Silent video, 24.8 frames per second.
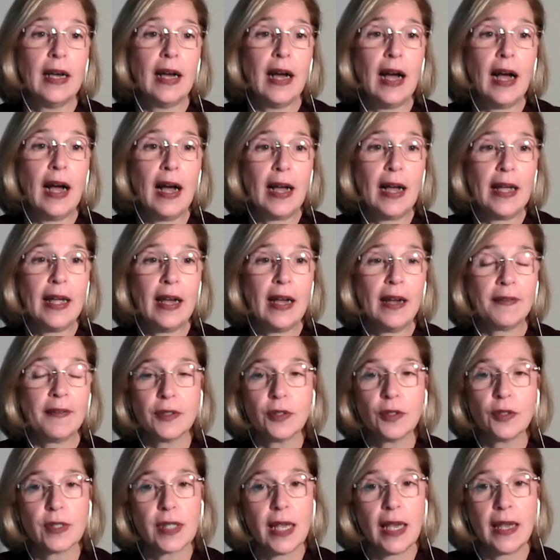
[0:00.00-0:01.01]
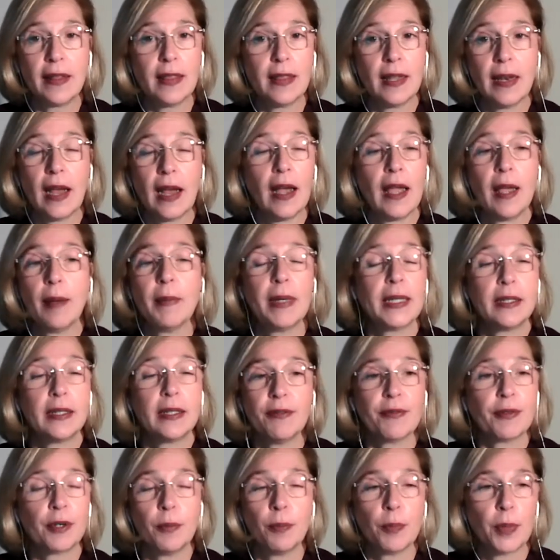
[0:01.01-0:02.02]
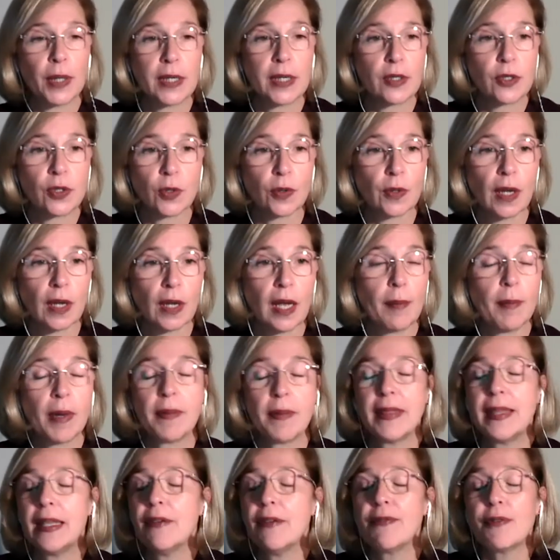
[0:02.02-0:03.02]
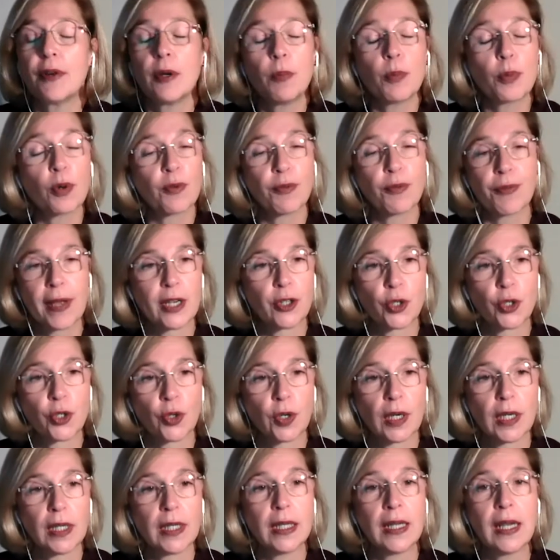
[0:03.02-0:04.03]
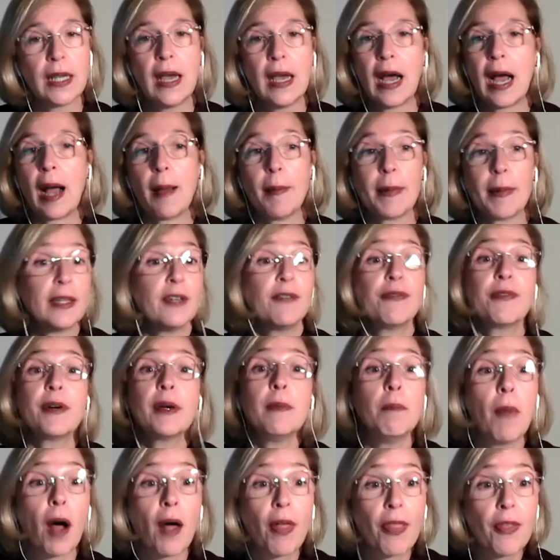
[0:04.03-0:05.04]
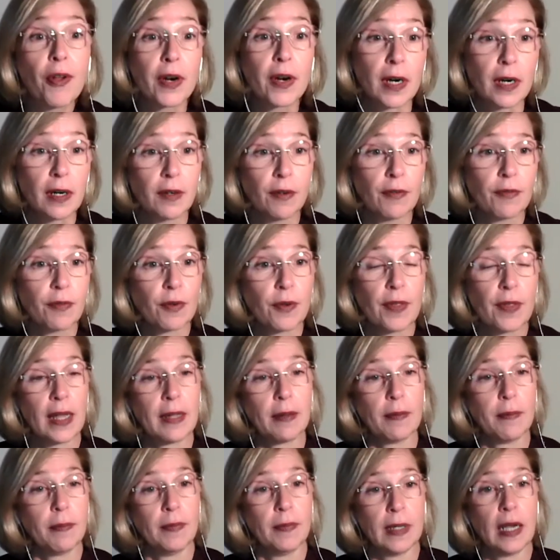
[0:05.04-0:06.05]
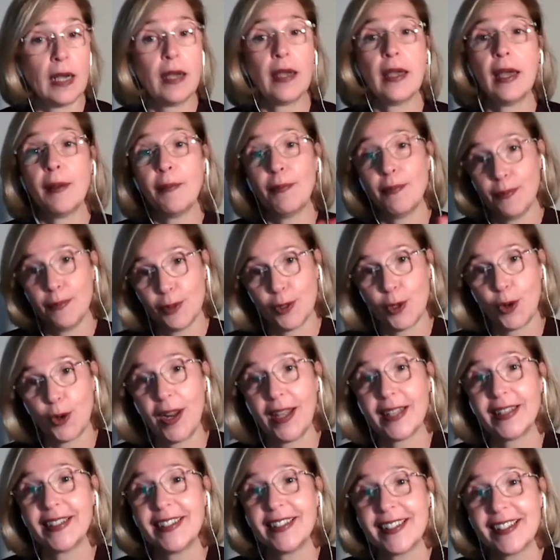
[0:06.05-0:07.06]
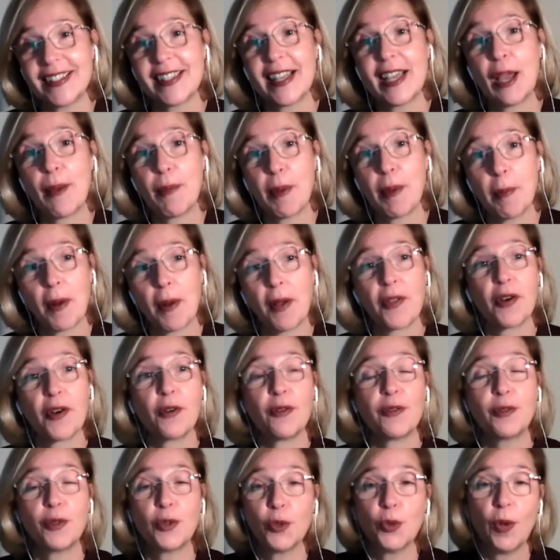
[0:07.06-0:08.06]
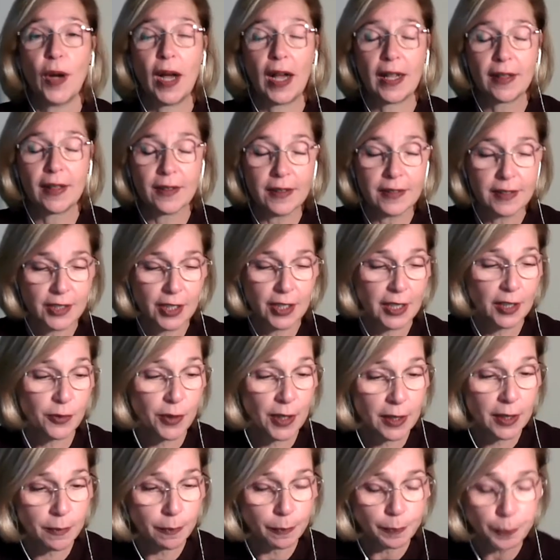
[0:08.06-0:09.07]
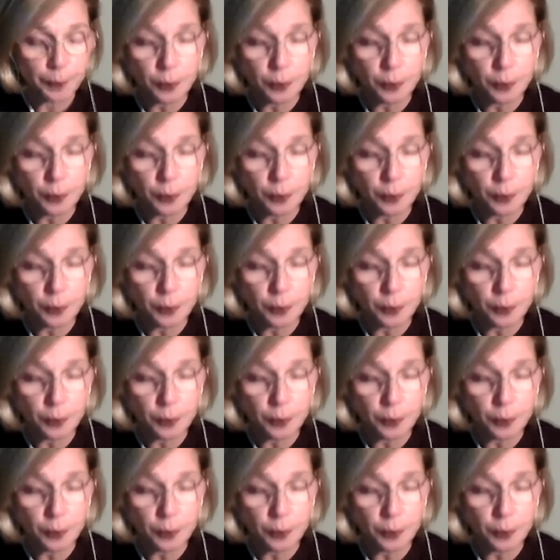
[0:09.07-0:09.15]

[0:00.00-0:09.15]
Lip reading: I have to say that I am a different person. I'm a different professional. I'm a different mother for that. I am sorry, I didn't say I'm a mother of 2 adult children